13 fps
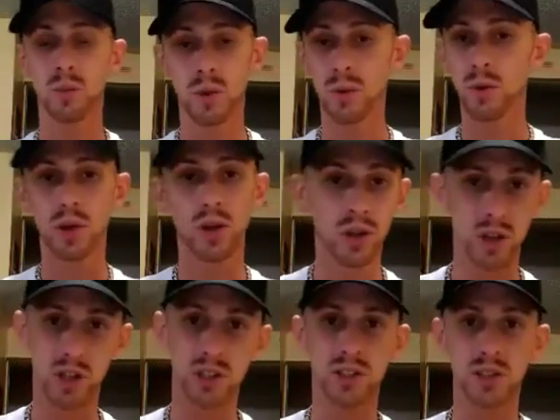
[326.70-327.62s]
We were
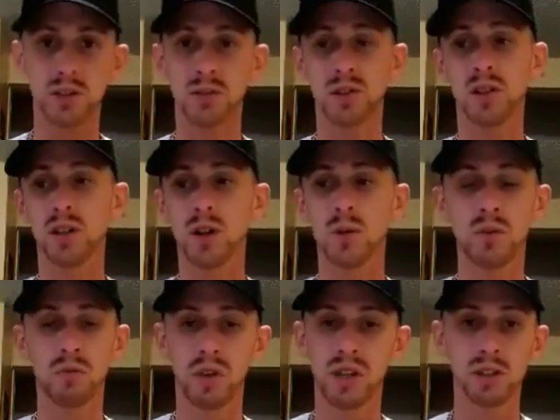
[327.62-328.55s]
hooked. You know,
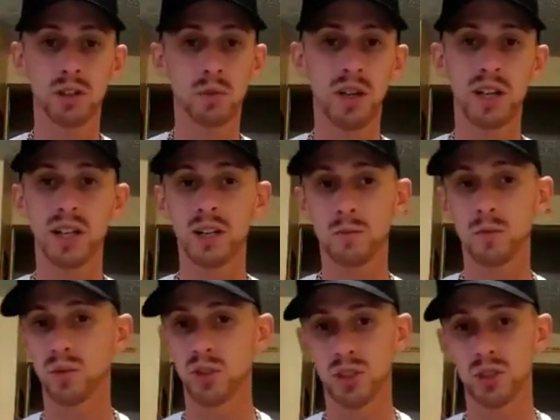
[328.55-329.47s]
we found somebody
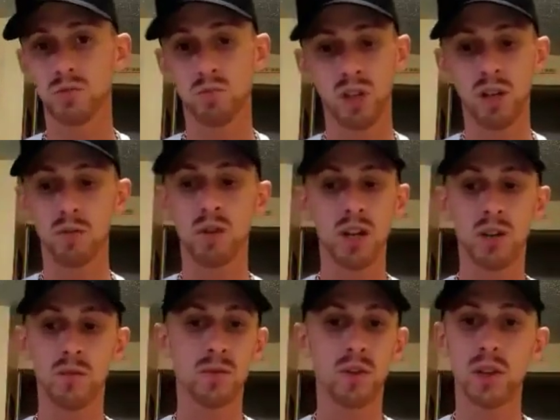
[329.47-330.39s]
that was getting rid
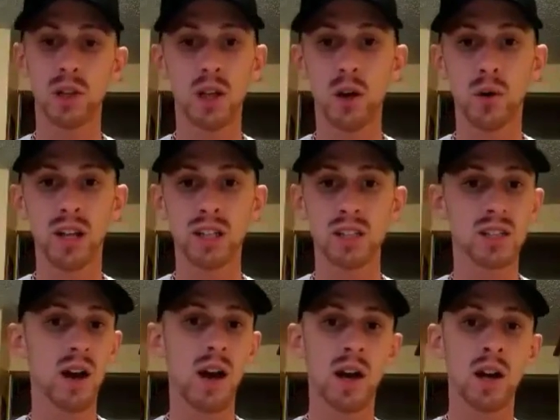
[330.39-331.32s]
of them for the low at the
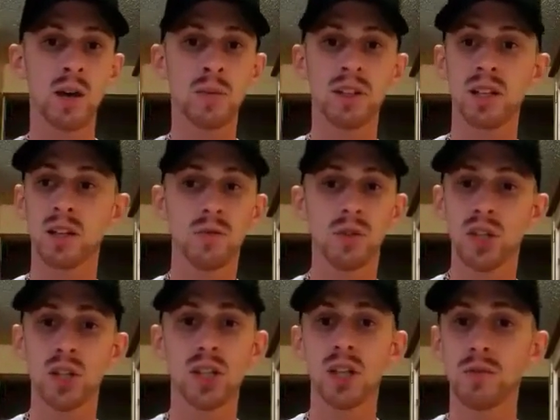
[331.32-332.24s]
time. And then
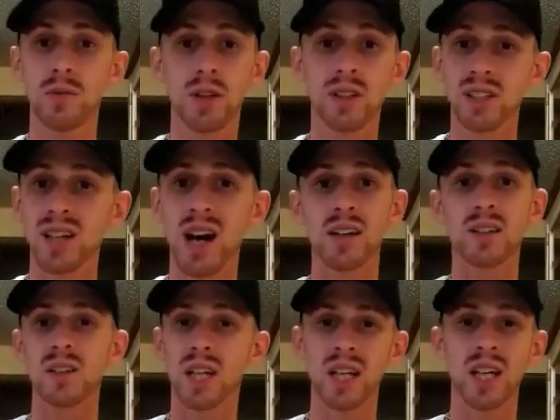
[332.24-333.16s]
eventually he found a
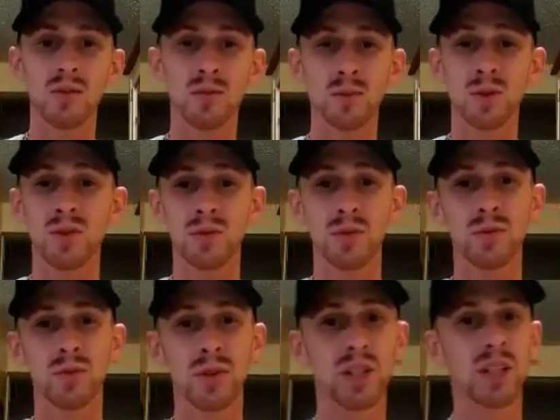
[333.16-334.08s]
doctor that gave them to him
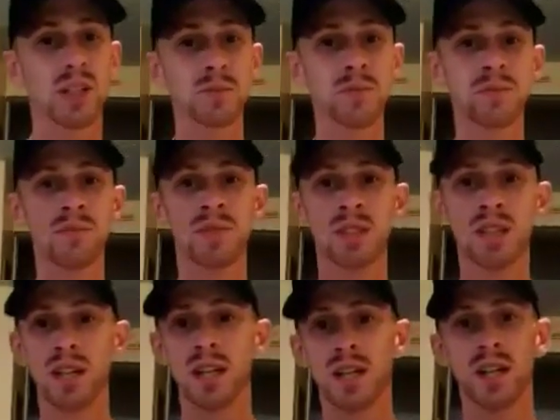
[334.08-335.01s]
for free.
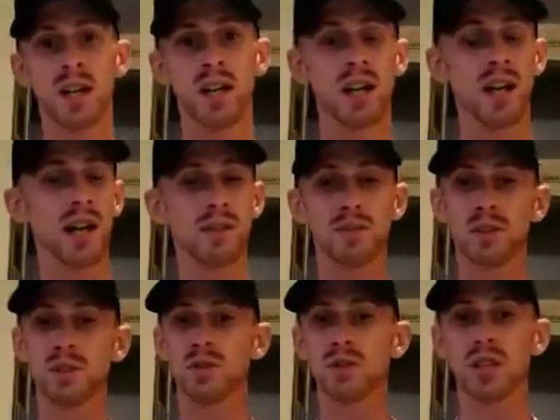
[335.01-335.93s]
And
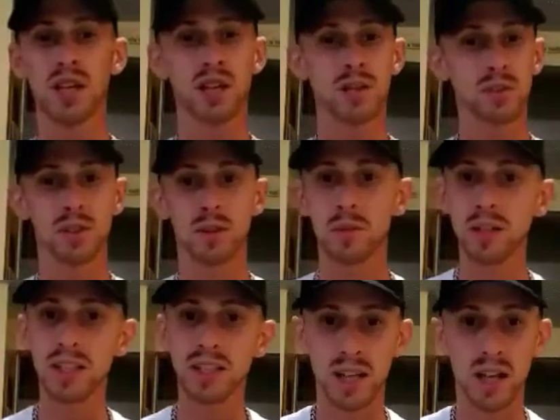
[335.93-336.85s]
after you take them so
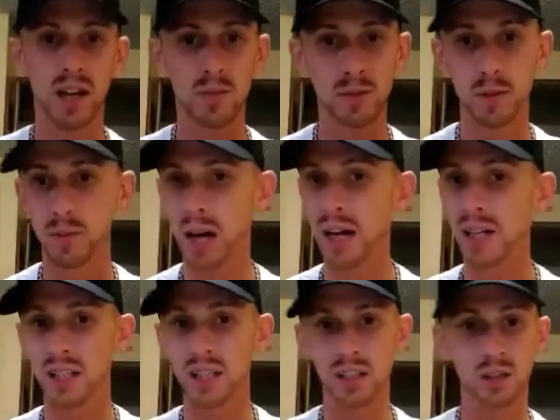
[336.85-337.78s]
many times, your
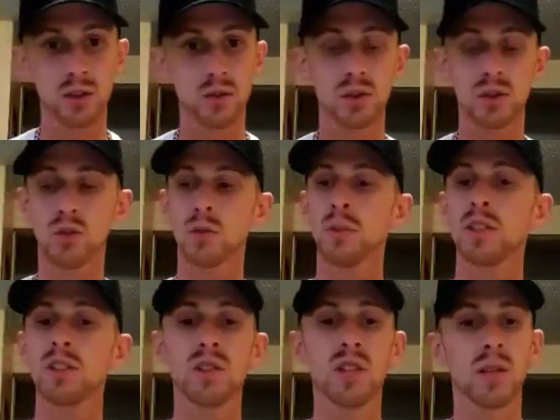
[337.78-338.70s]
body gets used to them
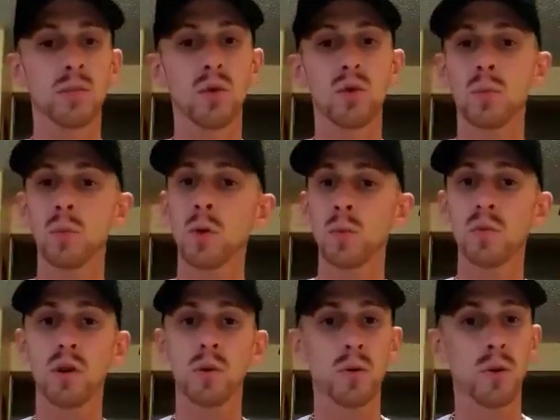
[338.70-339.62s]
and you need more, more,
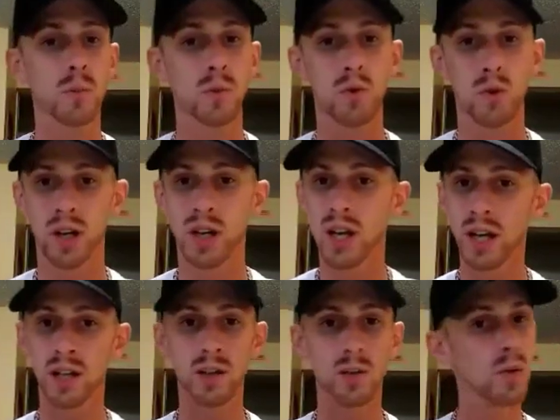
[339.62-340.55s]
more, more, more.
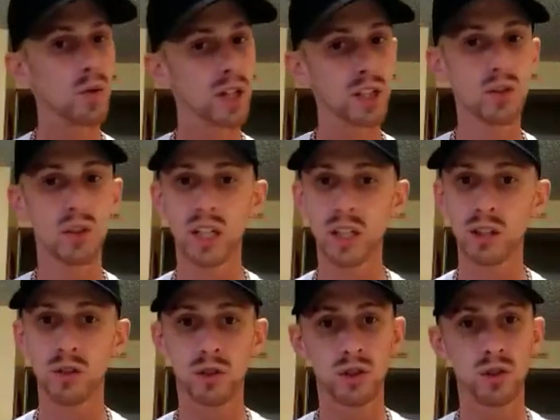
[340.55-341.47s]
And the more you
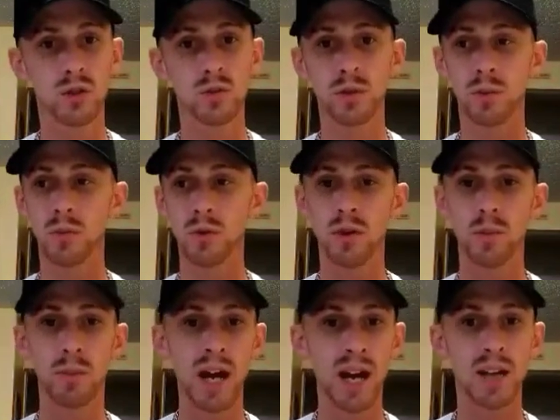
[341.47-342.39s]
get used to them, the
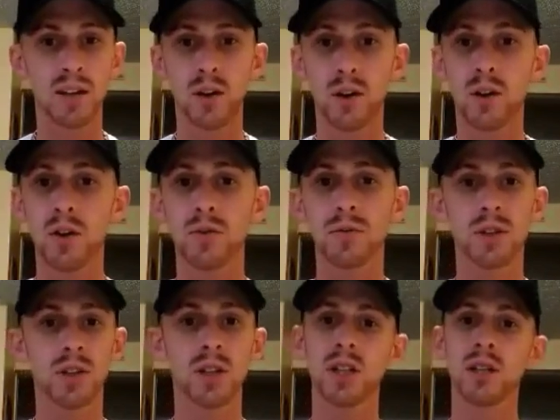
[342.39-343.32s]
more bad
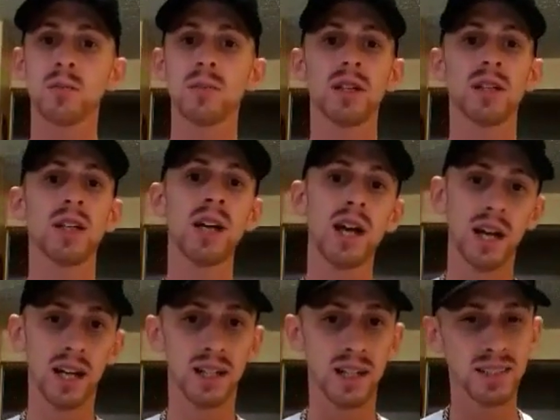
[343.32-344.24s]
off you're going to be.
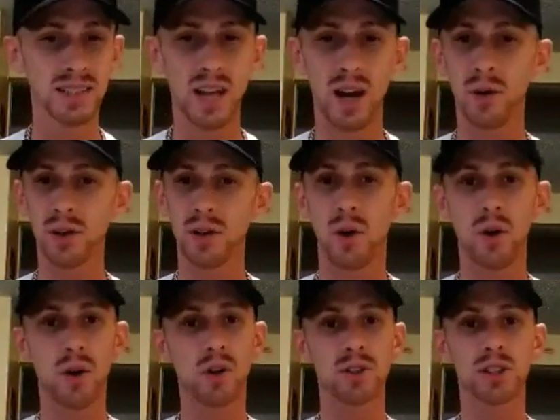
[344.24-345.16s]
And that's how it
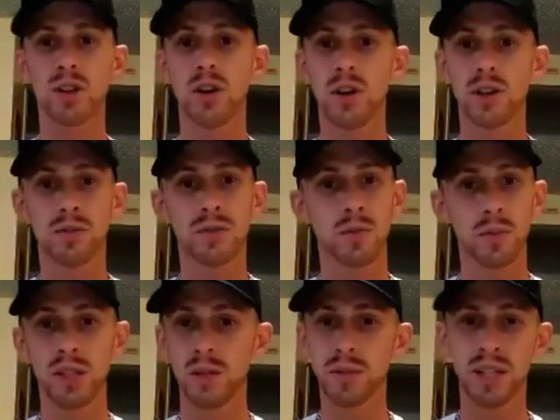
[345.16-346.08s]
all started for
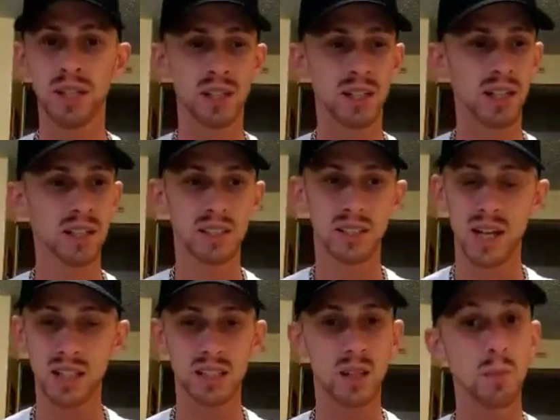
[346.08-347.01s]
me, man.
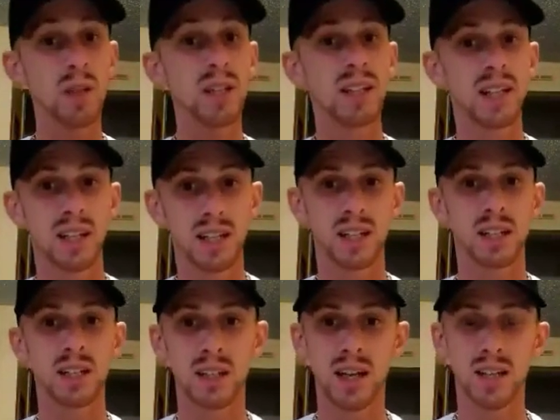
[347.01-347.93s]
That's the
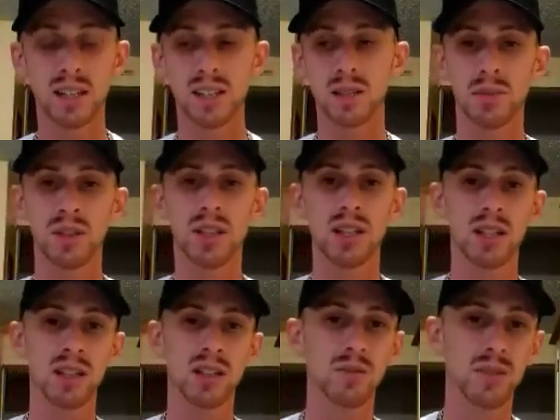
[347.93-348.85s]
beginning. That is the
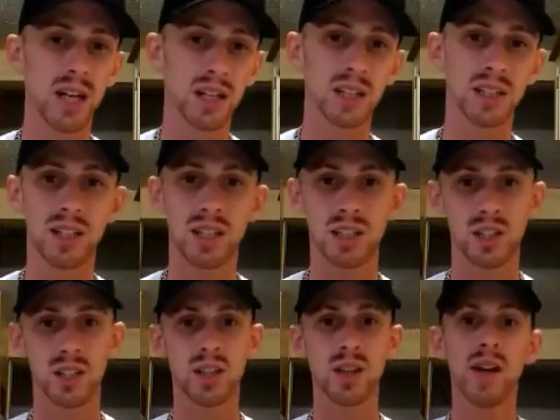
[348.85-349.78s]
beginning of that
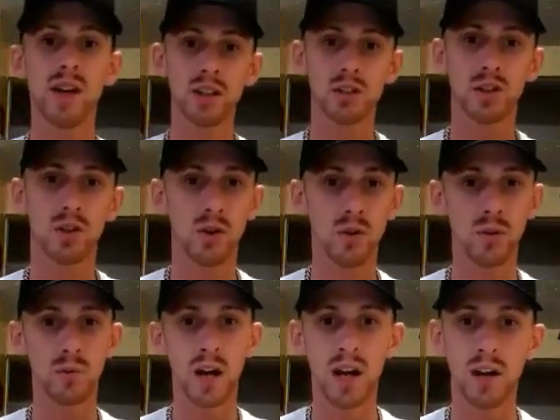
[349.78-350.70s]
addiction.
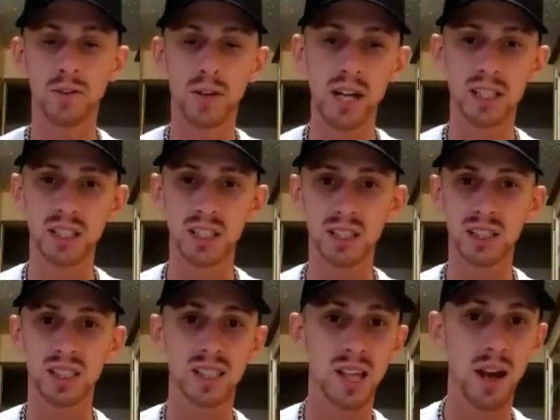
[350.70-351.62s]
So my advice
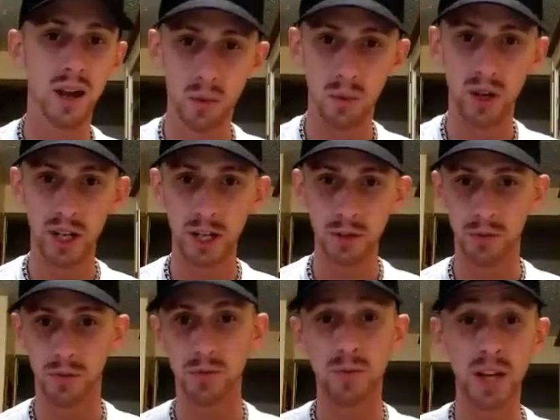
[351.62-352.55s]
is stay away
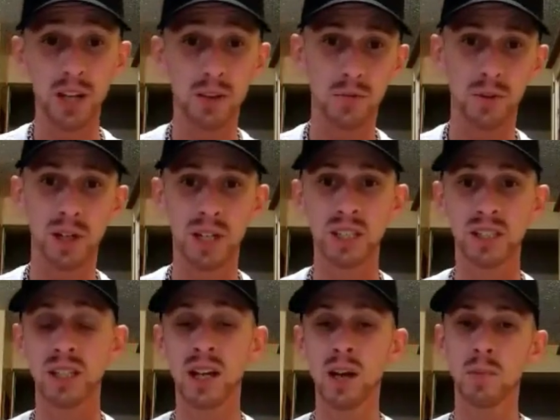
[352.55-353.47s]
from fake
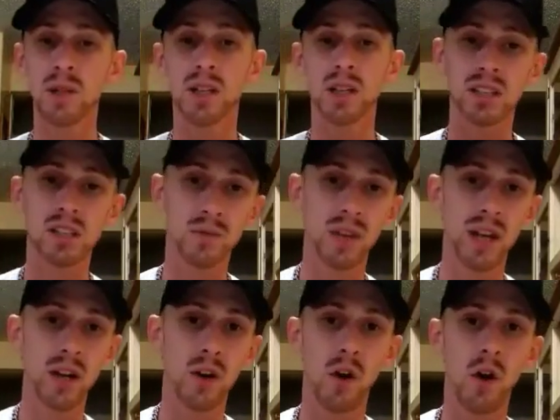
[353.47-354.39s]
friends, because if
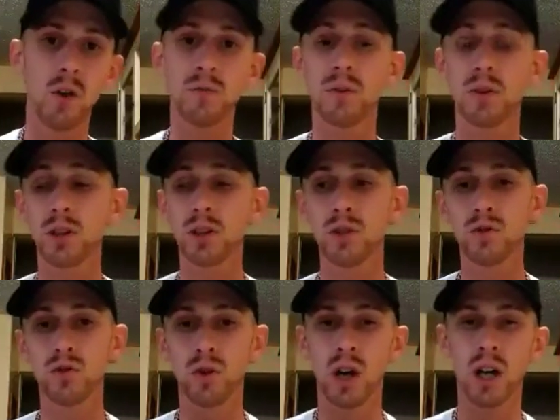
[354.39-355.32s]
they are offering
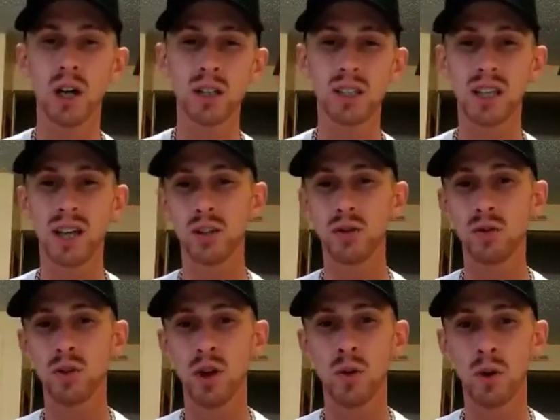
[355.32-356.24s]
you drugs that
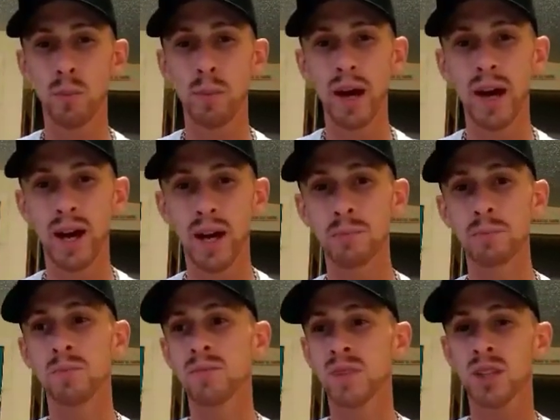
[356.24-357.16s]
you know are
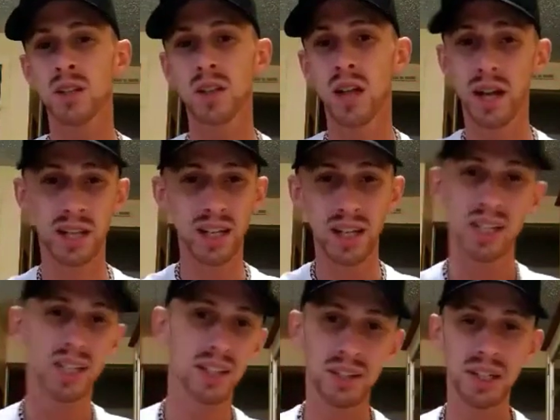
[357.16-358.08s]
bad, like
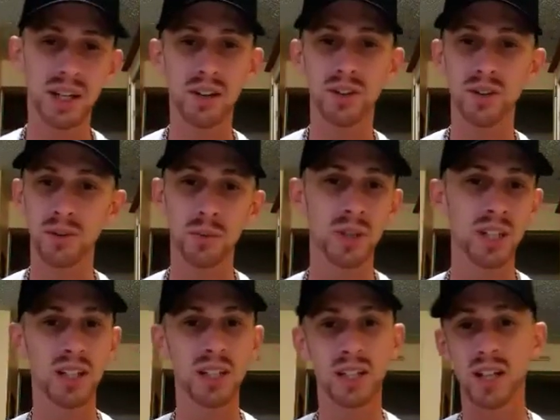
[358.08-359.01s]
anything other than
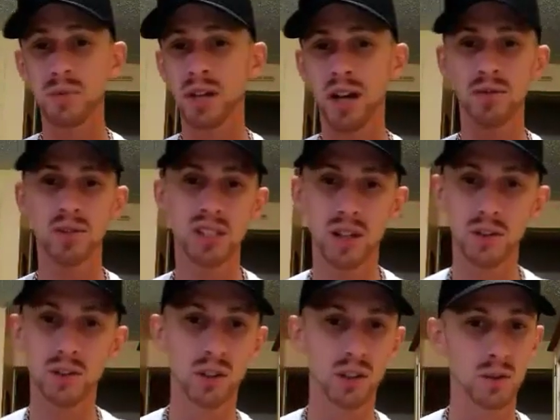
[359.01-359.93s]
weed, and I'm not even
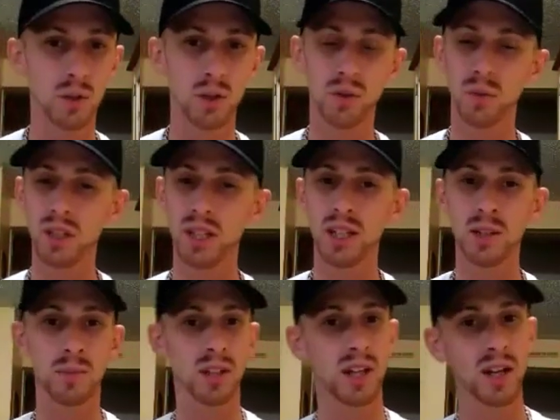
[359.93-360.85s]
telling you to smoke
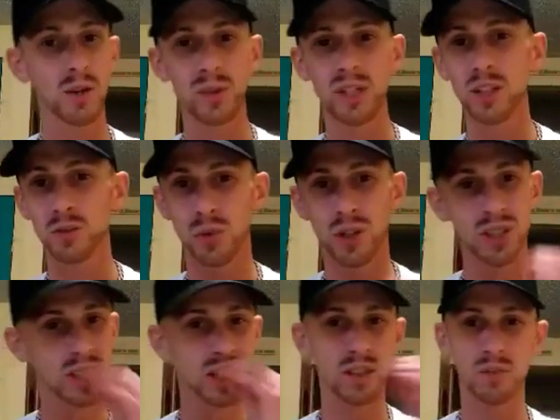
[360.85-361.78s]
weed, but like weed's
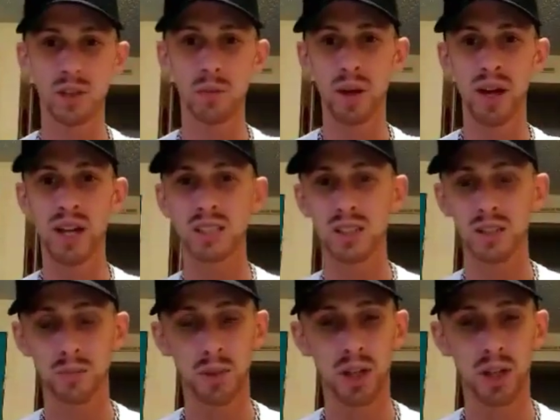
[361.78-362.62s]
one thing if they pass the